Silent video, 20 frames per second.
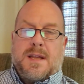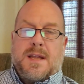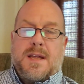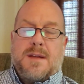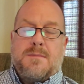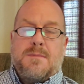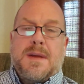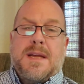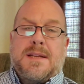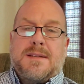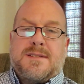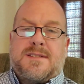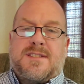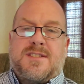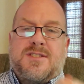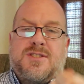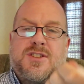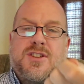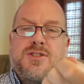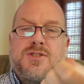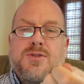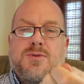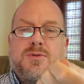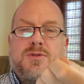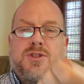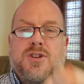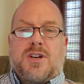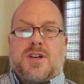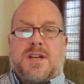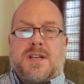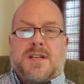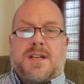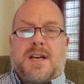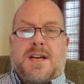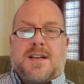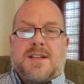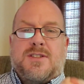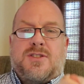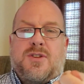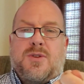It means to do good
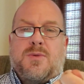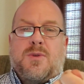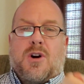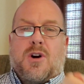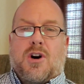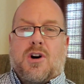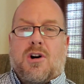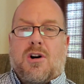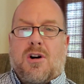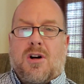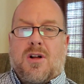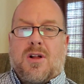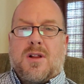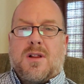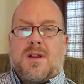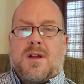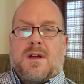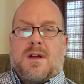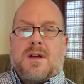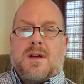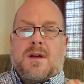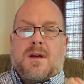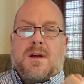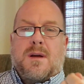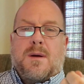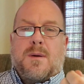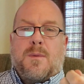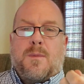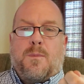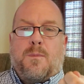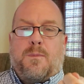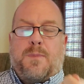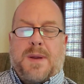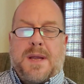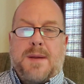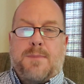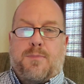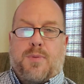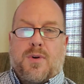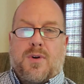to all
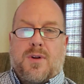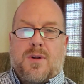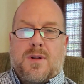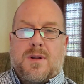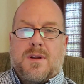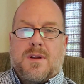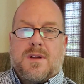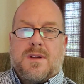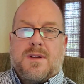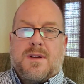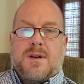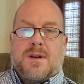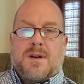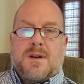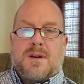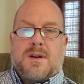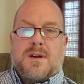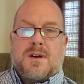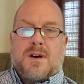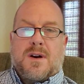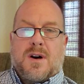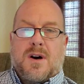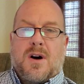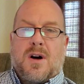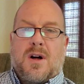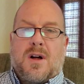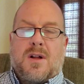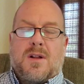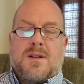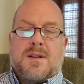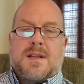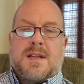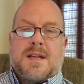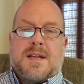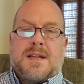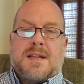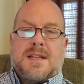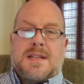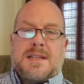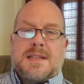people, all
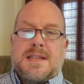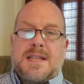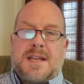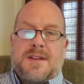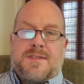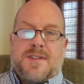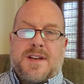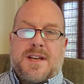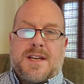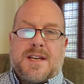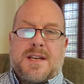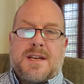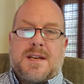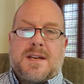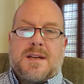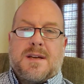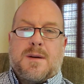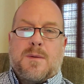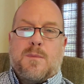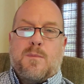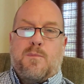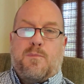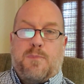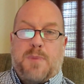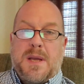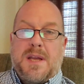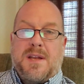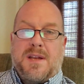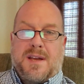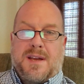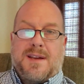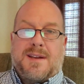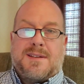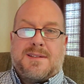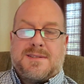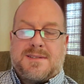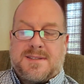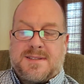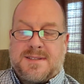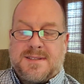living
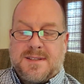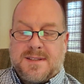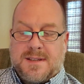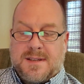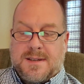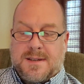beings.